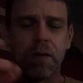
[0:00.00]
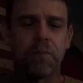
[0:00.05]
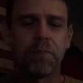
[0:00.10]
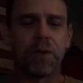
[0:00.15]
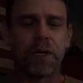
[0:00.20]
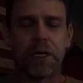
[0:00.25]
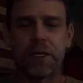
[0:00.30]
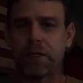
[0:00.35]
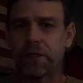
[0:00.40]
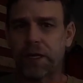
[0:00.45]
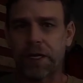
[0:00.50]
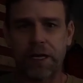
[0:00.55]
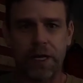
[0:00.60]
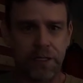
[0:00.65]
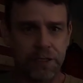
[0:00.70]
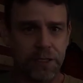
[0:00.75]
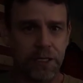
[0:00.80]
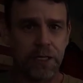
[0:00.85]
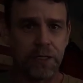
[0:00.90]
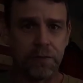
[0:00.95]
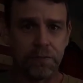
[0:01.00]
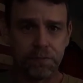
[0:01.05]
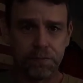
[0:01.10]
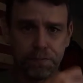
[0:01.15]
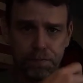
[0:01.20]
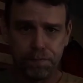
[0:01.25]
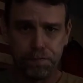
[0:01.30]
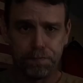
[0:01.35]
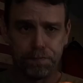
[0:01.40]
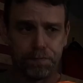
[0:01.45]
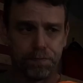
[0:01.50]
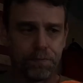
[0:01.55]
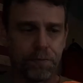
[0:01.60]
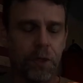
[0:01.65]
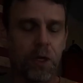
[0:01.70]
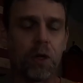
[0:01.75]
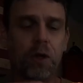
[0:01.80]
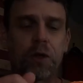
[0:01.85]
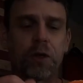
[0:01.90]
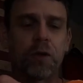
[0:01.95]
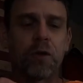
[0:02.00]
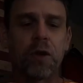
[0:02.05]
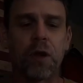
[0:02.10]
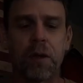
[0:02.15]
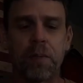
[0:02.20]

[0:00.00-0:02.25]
But like I said, hook it on